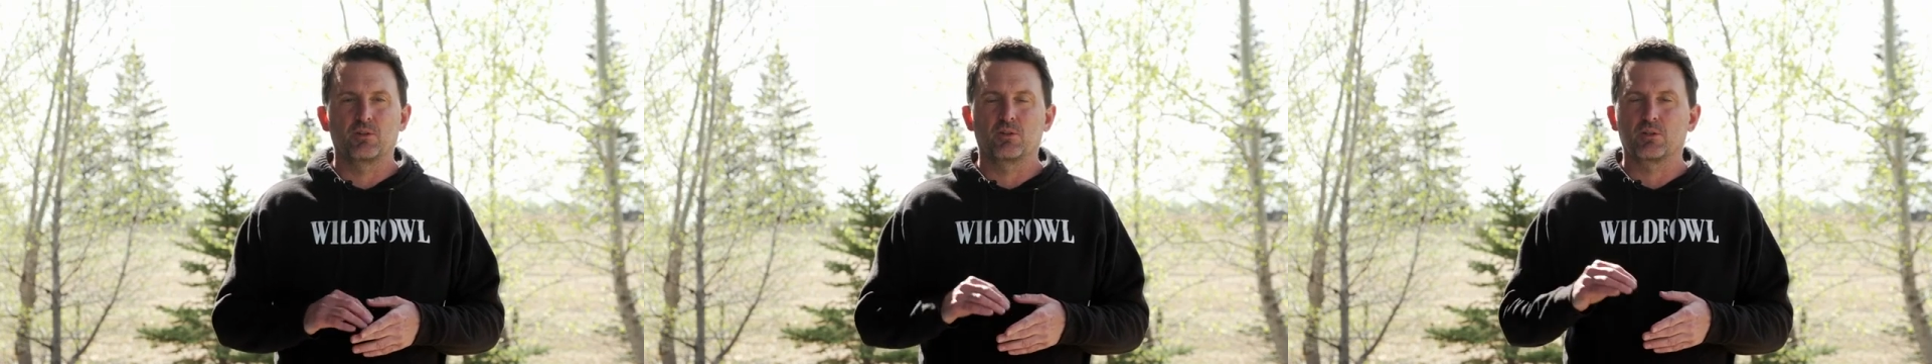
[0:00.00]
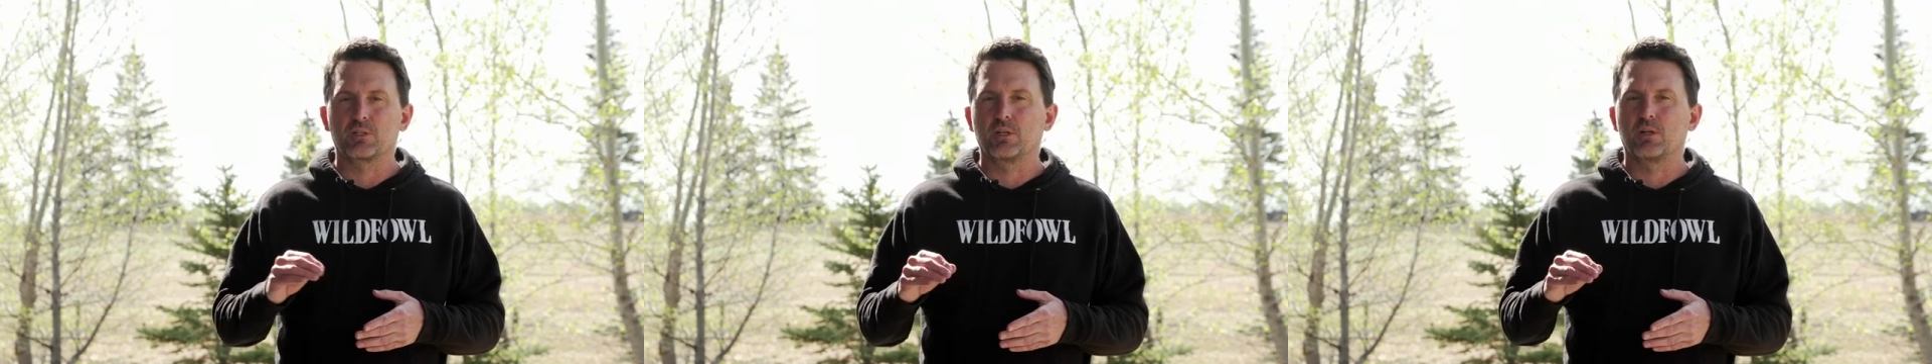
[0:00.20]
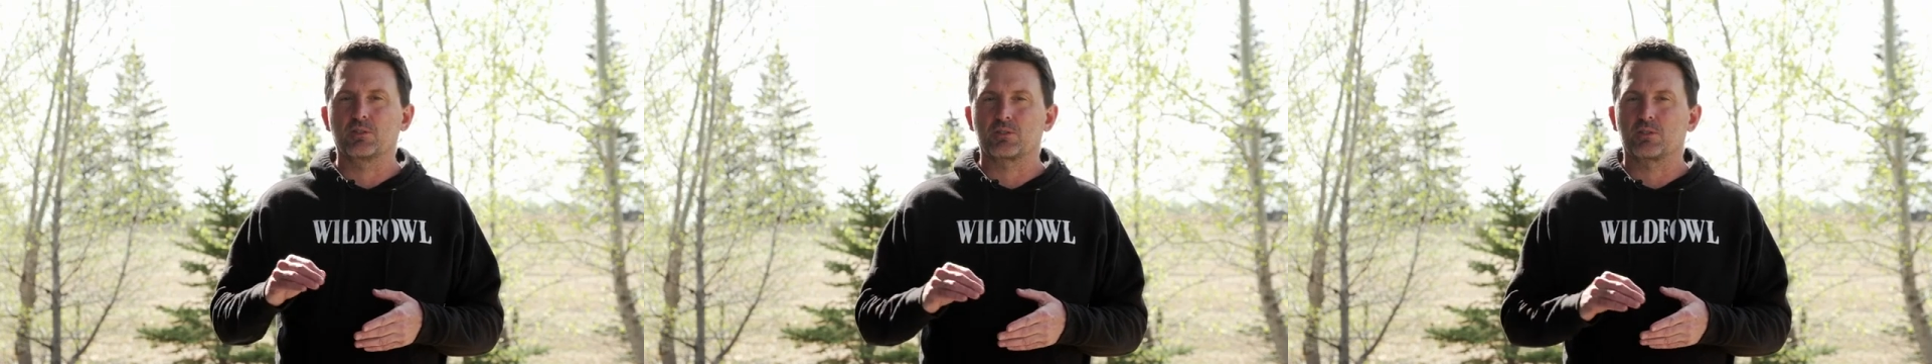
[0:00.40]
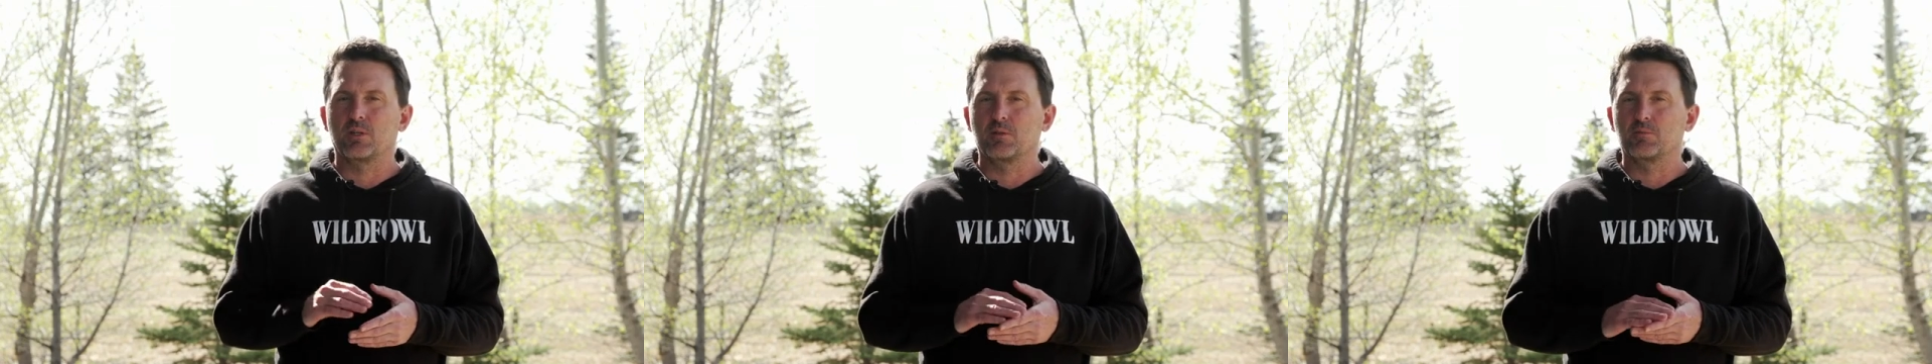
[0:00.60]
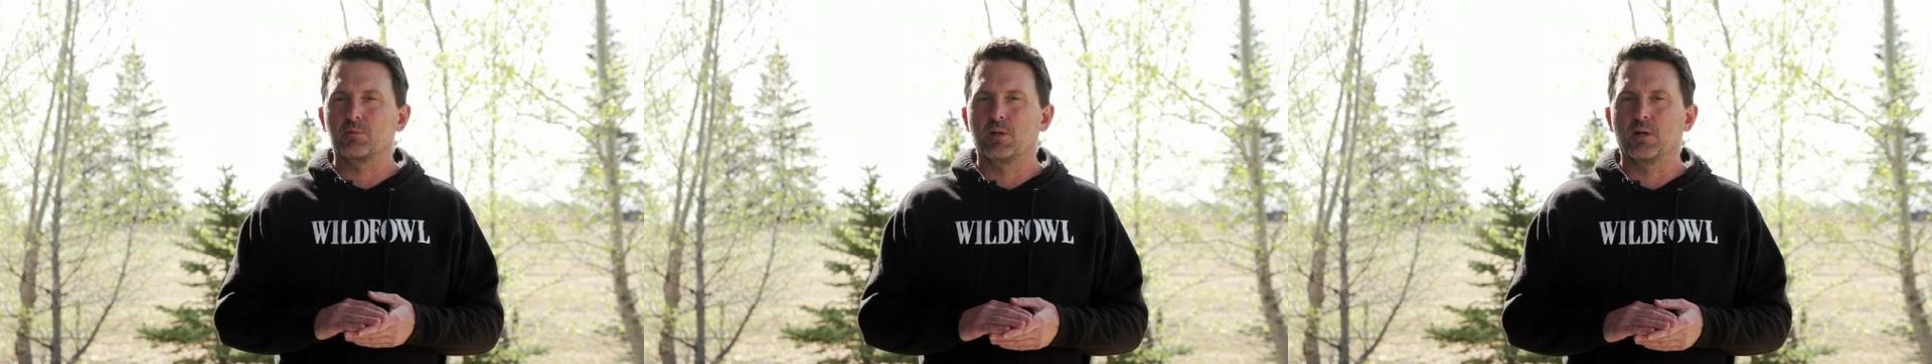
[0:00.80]
early
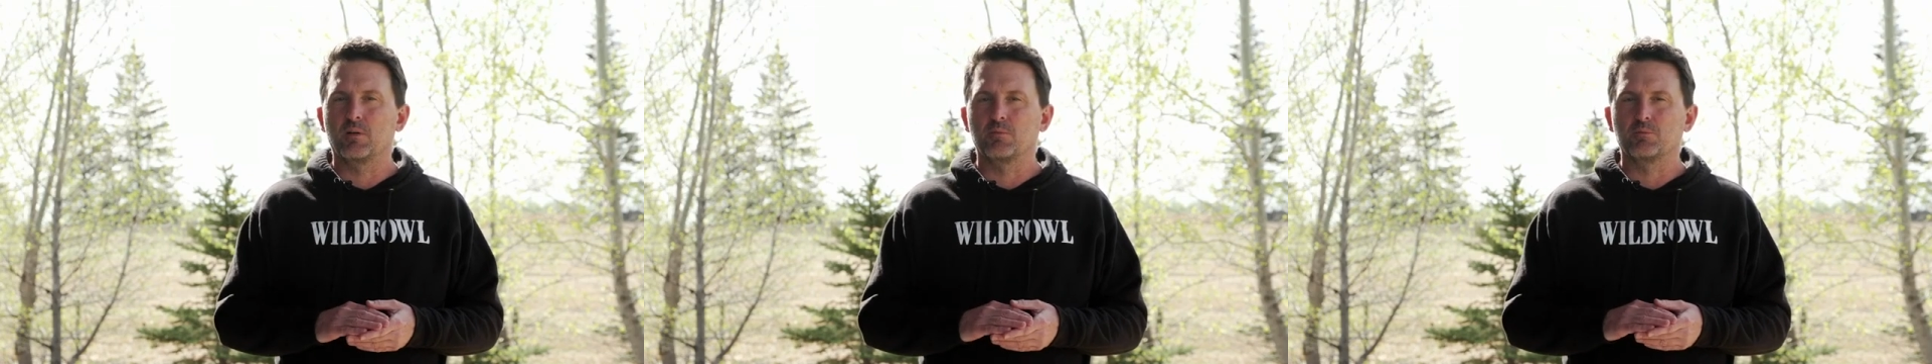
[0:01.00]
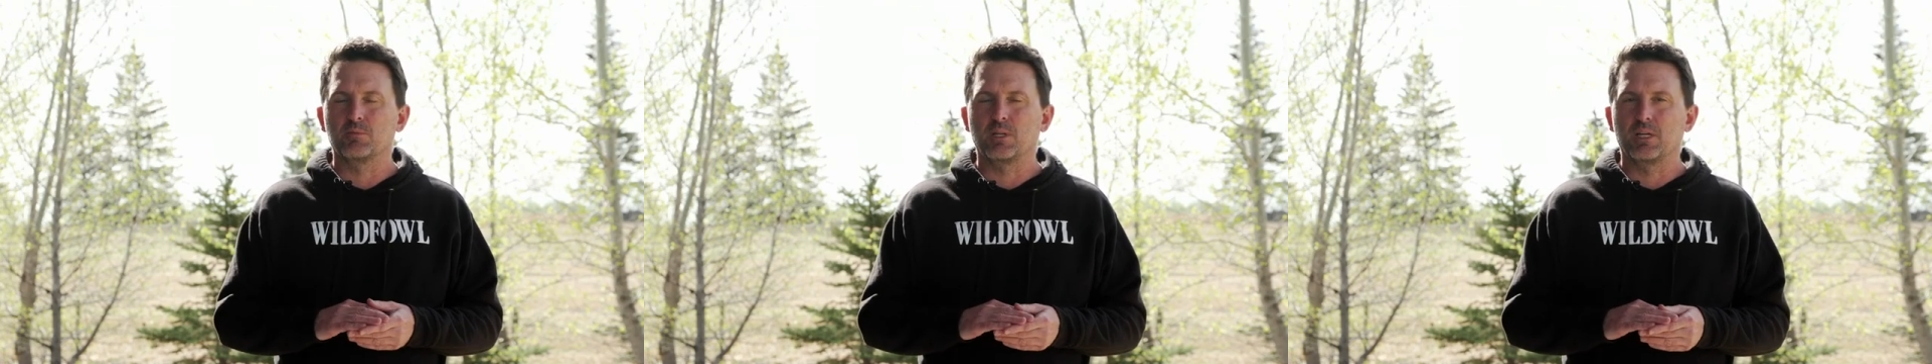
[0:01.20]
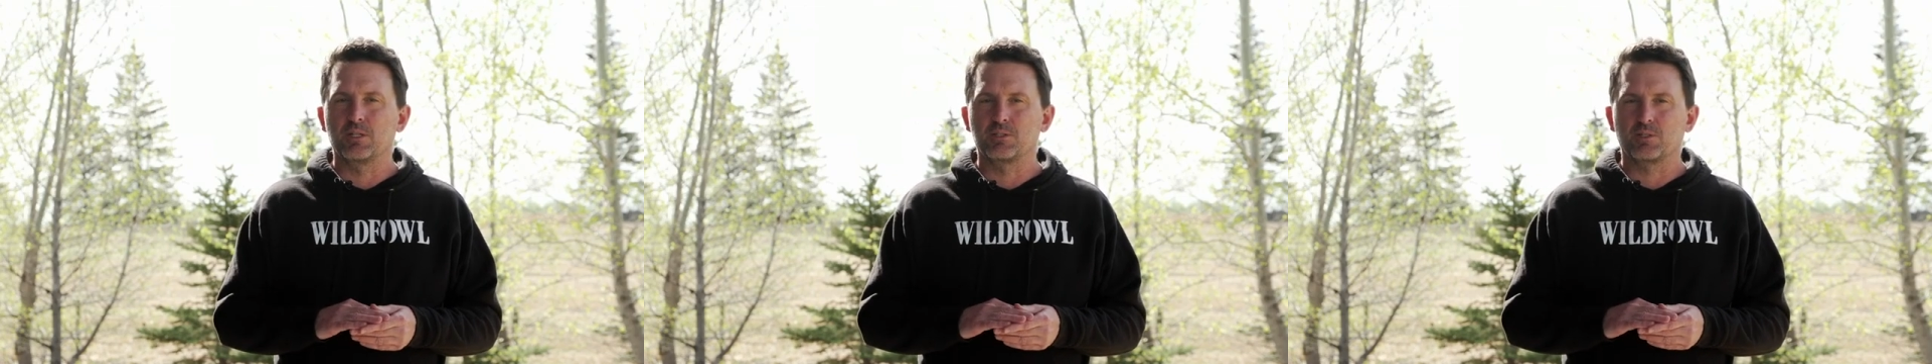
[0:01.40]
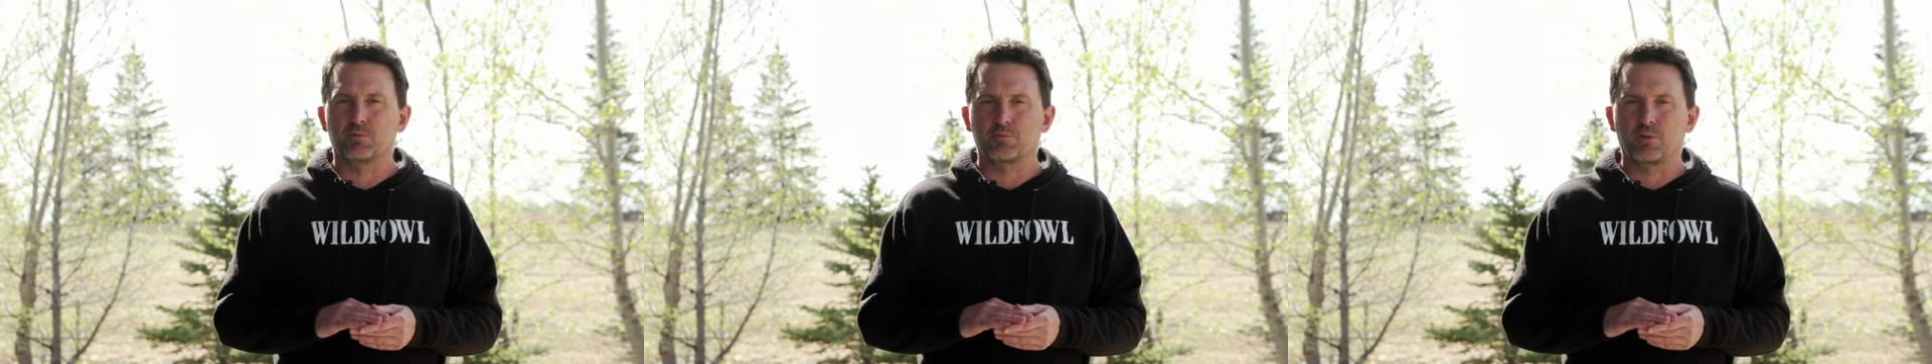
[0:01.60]
onset aging